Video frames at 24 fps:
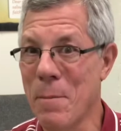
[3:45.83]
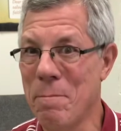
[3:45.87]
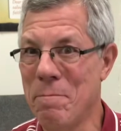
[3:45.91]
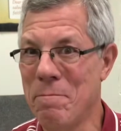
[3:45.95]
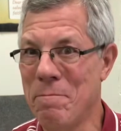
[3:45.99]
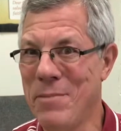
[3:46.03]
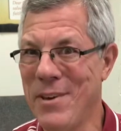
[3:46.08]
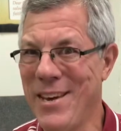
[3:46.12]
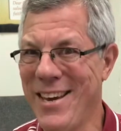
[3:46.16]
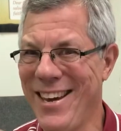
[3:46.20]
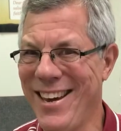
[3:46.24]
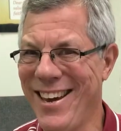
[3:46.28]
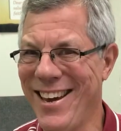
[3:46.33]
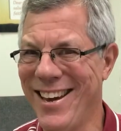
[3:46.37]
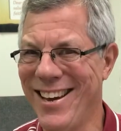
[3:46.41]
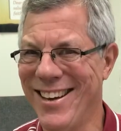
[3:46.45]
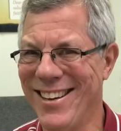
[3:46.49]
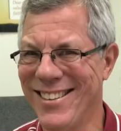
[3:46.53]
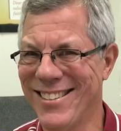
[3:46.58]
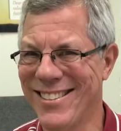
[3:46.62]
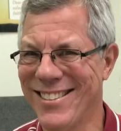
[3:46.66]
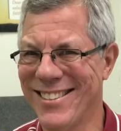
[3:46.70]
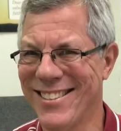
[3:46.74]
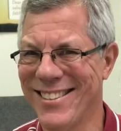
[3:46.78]

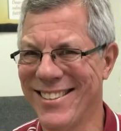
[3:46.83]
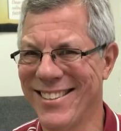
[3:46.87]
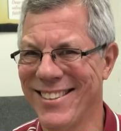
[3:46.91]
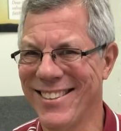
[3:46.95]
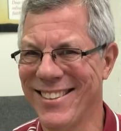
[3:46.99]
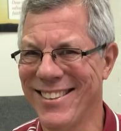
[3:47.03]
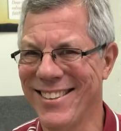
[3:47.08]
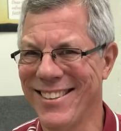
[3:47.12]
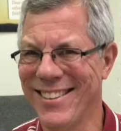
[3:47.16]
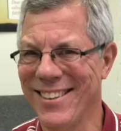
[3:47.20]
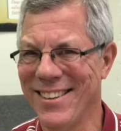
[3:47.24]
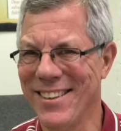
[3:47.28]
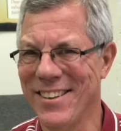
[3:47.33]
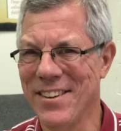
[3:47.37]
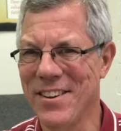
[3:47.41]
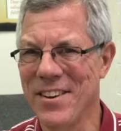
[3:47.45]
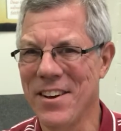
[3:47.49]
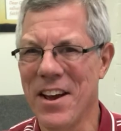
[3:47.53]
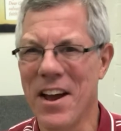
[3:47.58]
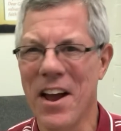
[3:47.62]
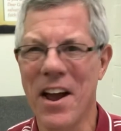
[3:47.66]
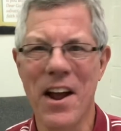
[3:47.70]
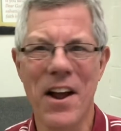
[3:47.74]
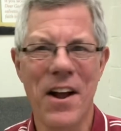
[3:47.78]
P.S.
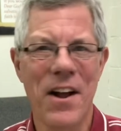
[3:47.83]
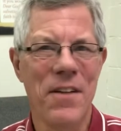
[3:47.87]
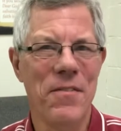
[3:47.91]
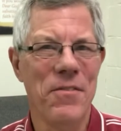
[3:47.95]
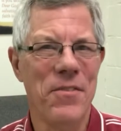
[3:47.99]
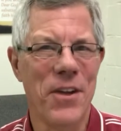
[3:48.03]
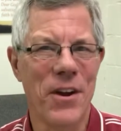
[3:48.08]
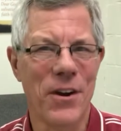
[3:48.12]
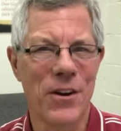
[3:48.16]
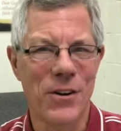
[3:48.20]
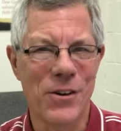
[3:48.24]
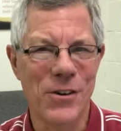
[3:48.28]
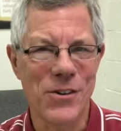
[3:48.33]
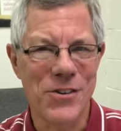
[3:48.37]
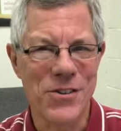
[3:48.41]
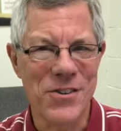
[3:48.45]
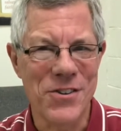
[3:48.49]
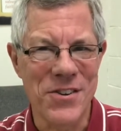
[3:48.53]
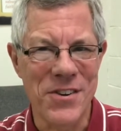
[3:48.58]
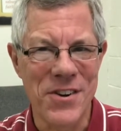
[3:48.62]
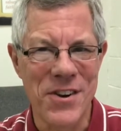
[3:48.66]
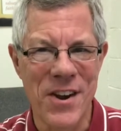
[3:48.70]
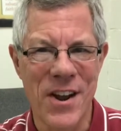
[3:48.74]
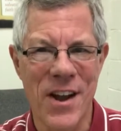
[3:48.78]
There is
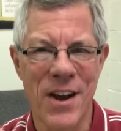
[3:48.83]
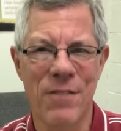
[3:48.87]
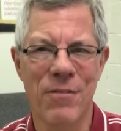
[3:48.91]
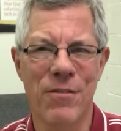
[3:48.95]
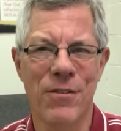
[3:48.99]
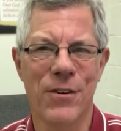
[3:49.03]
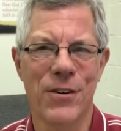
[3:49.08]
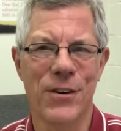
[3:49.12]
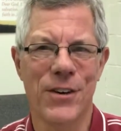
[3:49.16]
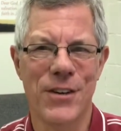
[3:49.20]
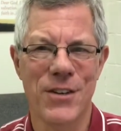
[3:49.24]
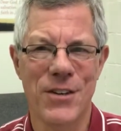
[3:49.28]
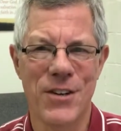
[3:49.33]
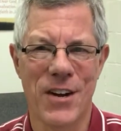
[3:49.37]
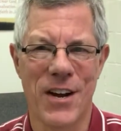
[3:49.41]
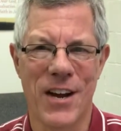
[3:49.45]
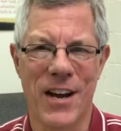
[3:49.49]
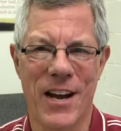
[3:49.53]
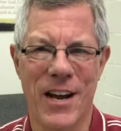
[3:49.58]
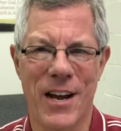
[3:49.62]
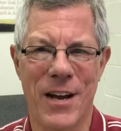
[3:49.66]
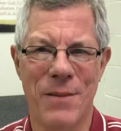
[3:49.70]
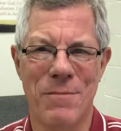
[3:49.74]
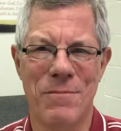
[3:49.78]
never a
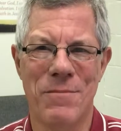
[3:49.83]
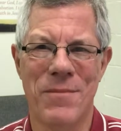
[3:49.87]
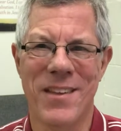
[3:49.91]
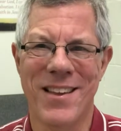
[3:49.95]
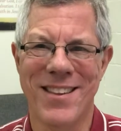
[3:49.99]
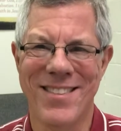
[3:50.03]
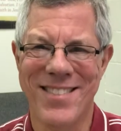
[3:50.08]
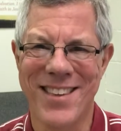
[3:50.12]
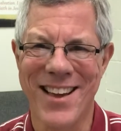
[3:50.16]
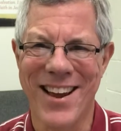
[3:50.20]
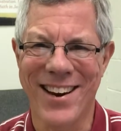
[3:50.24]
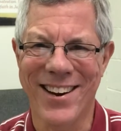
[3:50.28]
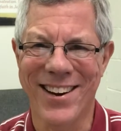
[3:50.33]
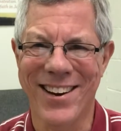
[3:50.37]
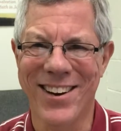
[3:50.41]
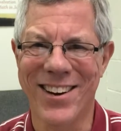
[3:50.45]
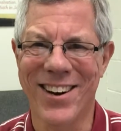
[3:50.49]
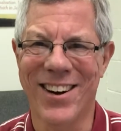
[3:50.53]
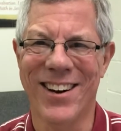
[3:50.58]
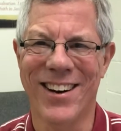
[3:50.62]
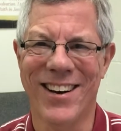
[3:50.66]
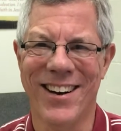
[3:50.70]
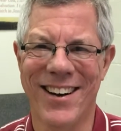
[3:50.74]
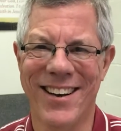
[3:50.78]
time that
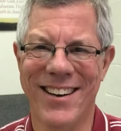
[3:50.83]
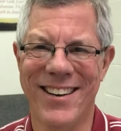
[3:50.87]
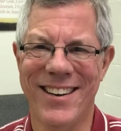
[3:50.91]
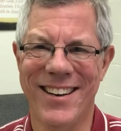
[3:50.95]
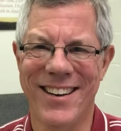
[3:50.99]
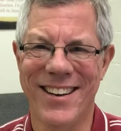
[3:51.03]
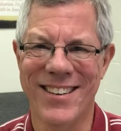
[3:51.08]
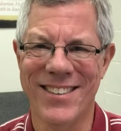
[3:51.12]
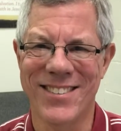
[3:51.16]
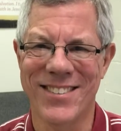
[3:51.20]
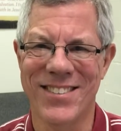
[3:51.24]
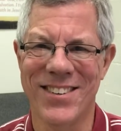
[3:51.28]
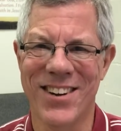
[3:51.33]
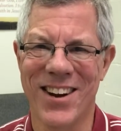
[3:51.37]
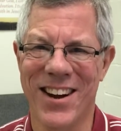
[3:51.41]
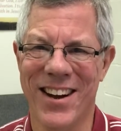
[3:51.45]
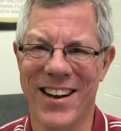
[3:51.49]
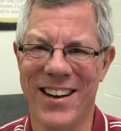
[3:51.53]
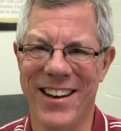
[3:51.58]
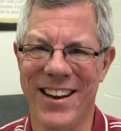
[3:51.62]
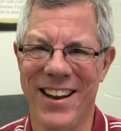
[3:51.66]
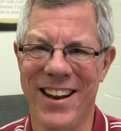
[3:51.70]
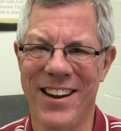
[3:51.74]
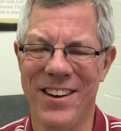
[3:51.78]
God is not
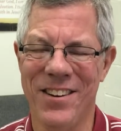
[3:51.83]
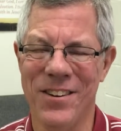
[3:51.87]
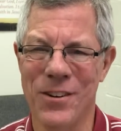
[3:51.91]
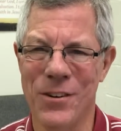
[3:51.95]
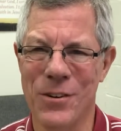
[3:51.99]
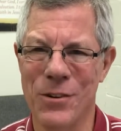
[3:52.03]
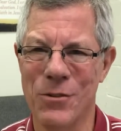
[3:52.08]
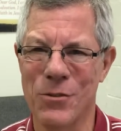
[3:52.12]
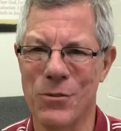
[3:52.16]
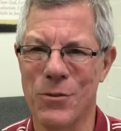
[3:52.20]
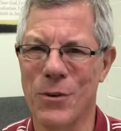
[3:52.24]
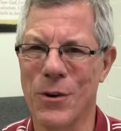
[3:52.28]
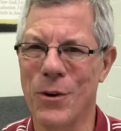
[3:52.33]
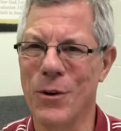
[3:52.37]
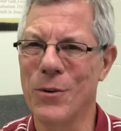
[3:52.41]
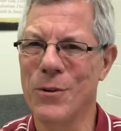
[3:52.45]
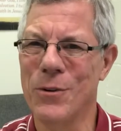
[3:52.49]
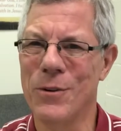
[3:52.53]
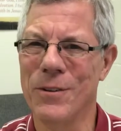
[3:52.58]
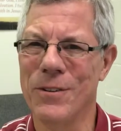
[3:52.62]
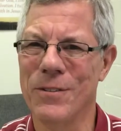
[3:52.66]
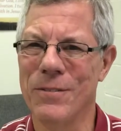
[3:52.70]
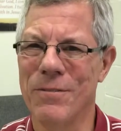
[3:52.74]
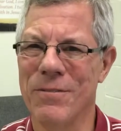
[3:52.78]
in
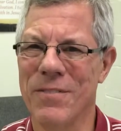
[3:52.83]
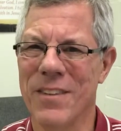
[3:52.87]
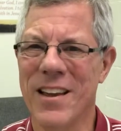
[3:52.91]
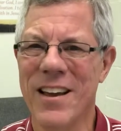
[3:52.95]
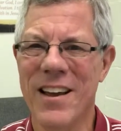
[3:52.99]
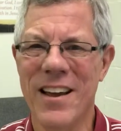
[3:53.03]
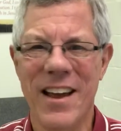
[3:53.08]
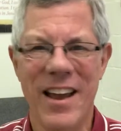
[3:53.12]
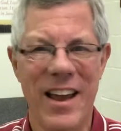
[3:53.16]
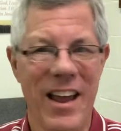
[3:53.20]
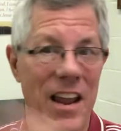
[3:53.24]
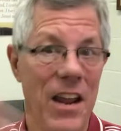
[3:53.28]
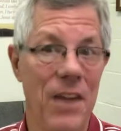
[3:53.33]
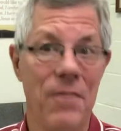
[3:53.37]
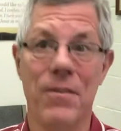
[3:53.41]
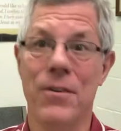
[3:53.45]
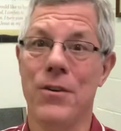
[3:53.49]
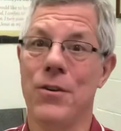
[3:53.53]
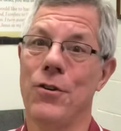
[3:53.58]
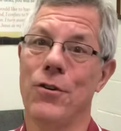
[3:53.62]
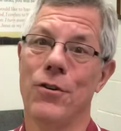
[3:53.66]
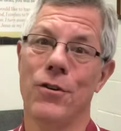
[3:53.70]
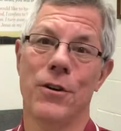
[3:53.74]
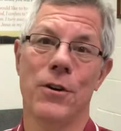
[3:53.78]
control even
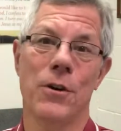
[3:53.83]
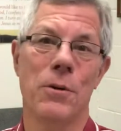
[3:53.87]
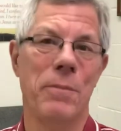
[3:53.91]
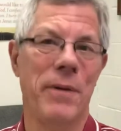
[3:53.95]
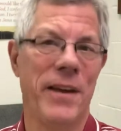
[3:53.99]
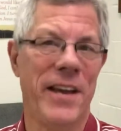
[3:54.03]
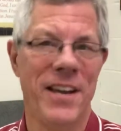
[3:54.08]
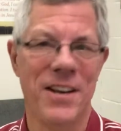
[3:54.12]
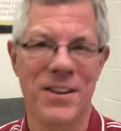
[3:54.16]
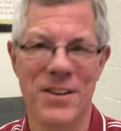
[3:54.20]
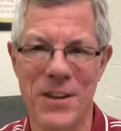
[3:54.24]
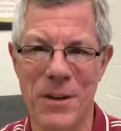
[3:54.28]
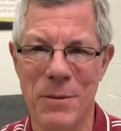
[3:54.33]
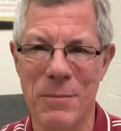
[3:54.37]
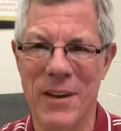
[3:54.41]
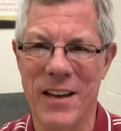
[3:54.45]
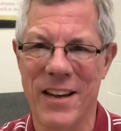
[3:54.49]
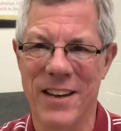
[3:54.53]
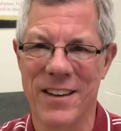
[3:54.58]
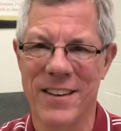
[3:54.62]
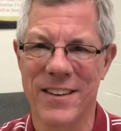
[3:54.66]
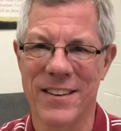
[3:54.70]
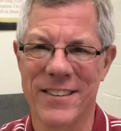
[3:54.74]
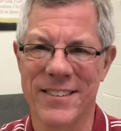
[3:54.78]
during a
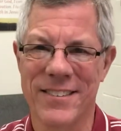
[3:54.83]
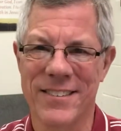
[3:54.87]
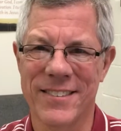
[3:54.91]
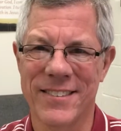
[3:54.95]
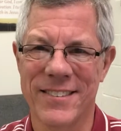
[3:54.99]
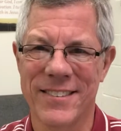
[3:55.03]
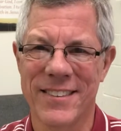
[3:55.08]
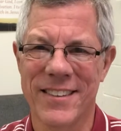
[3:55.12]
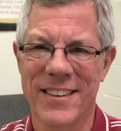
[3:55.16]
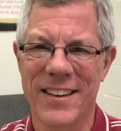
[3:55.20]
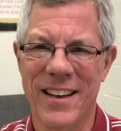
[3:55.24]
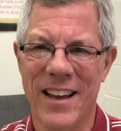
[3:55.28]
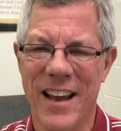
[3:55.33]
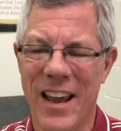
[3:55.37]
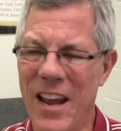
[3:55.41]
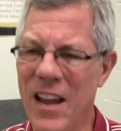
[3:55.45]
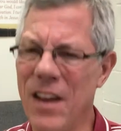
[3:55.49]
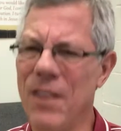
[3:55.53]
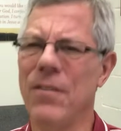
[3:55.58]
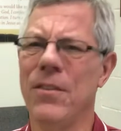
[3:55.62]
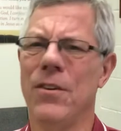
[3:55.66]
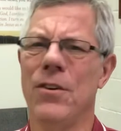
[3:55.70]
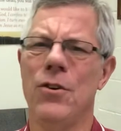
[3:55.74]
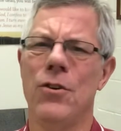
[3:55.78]
pandemic,
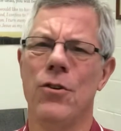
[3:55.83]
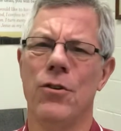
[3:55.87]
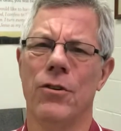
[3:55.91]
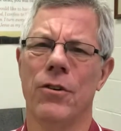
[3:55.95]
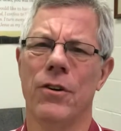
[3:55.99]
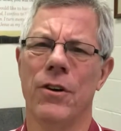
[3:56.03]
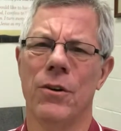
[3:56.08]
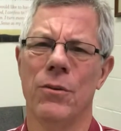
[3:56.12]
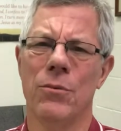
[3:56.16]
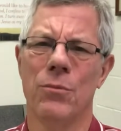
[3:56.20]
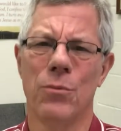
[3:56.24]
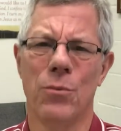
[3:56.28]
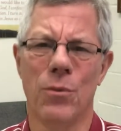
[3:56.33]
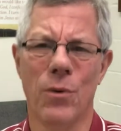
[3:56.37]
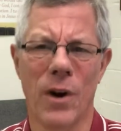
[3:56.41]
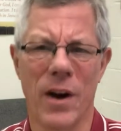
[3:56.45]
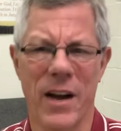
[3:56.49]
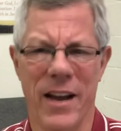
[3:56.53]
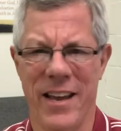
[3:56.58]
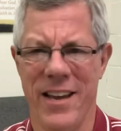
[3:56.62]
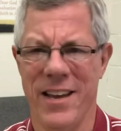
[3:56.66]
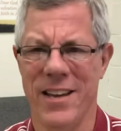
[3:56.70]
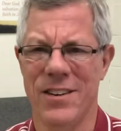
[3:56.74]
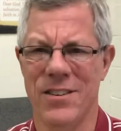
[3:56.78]
even during
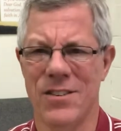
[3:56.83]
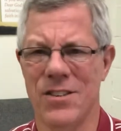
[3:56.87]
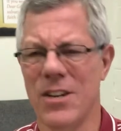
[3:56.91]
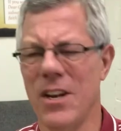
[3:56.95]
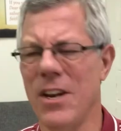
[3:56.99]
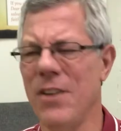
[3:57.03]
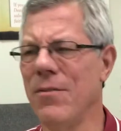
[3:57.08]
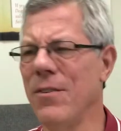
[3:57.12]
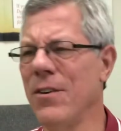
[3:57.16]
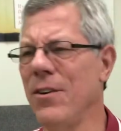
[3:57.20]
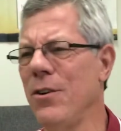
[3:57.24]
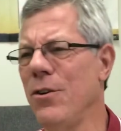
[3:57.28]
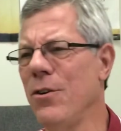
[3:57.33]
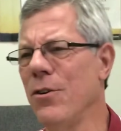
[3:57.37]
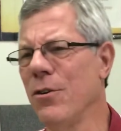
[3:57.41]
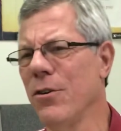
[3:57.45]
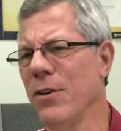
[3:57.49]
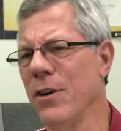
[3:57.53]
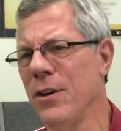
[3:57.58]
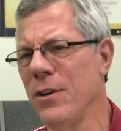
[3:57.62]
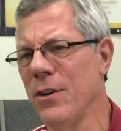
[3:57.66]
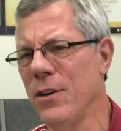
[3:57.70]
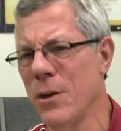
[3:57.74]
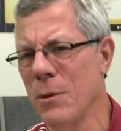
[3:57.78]
riots, even
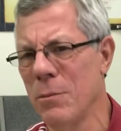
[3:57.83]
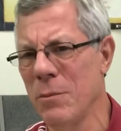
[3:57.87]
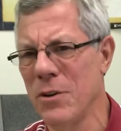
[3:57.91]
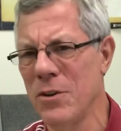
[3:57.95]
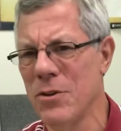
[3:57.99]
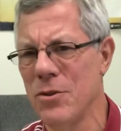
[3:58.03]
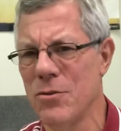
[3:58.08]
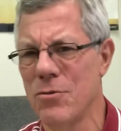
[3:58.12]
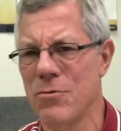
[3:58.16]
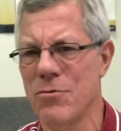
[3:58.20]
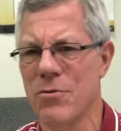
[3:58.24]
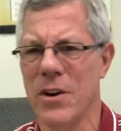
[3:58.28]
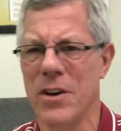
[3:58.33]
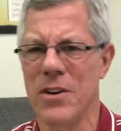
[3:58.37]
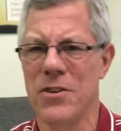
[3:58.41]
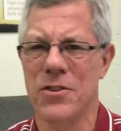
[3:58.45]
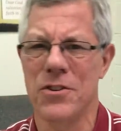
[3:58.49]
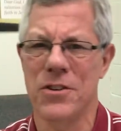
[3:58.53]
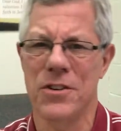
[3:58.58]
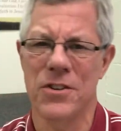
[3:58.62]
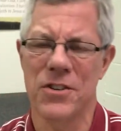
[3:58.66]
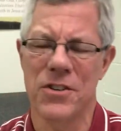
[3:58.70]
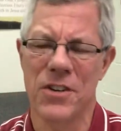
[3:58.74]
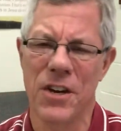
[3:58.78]
during
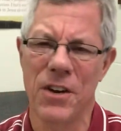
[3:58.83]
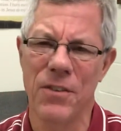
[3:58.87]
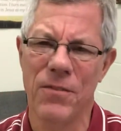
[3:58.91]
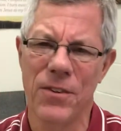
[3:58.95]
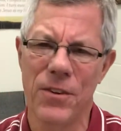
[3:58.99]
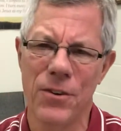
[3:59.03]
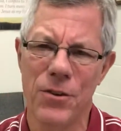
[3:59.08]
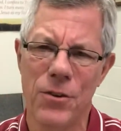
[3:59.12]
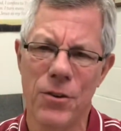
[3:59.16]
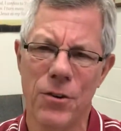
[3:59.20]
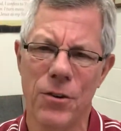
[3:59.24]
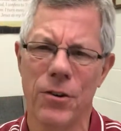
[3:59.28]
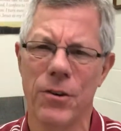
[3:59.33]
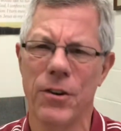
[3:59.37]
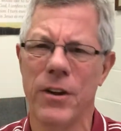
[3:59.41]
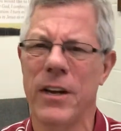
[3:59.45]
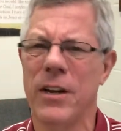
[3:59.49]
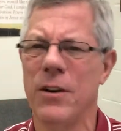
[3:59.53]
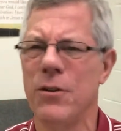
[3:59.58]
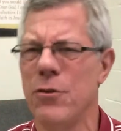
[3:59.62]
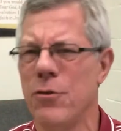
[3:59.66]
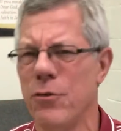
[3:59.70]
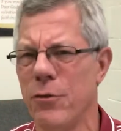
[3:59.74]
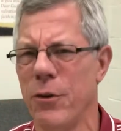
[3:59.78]
demonstrations, even
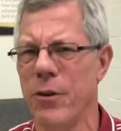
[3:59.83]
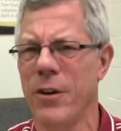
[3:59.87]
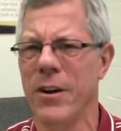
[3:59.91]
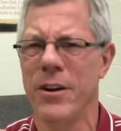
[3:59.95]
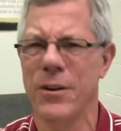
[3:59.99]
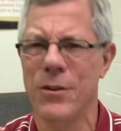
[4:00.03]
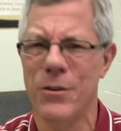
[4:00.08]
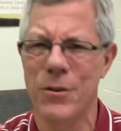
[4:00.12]
during, during,